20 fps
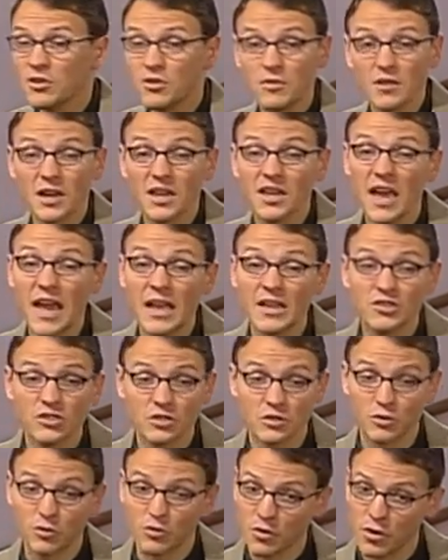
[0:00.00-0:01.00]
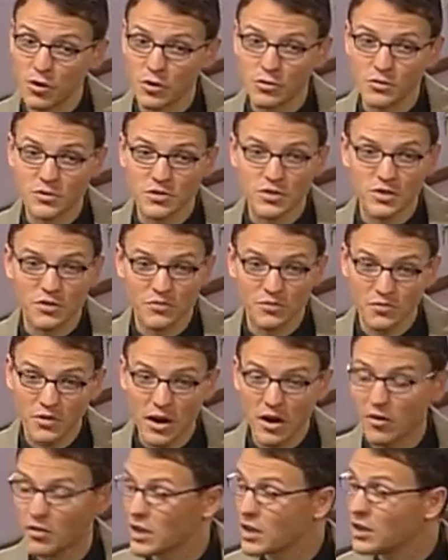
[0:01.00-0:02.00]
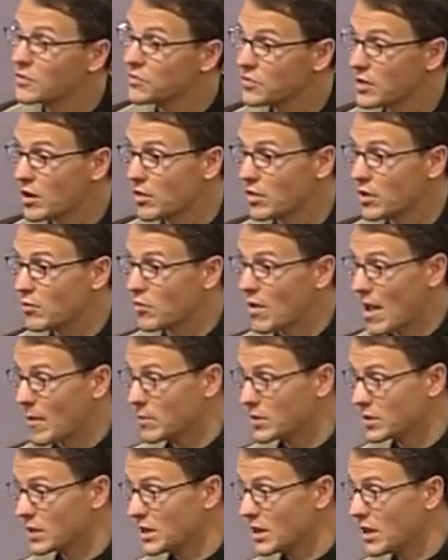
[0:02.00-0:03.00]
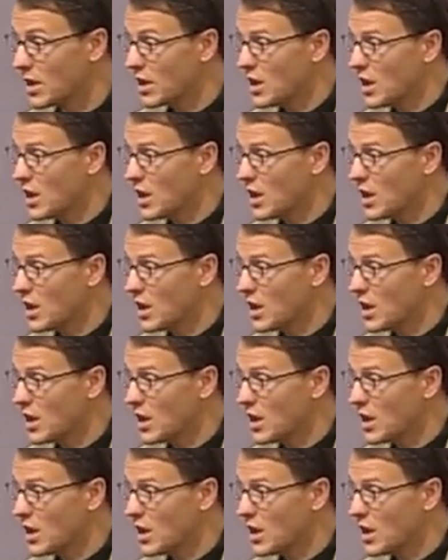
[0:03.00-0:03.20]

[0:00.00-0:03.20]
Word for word: you that a cancer grows very, very rapidly.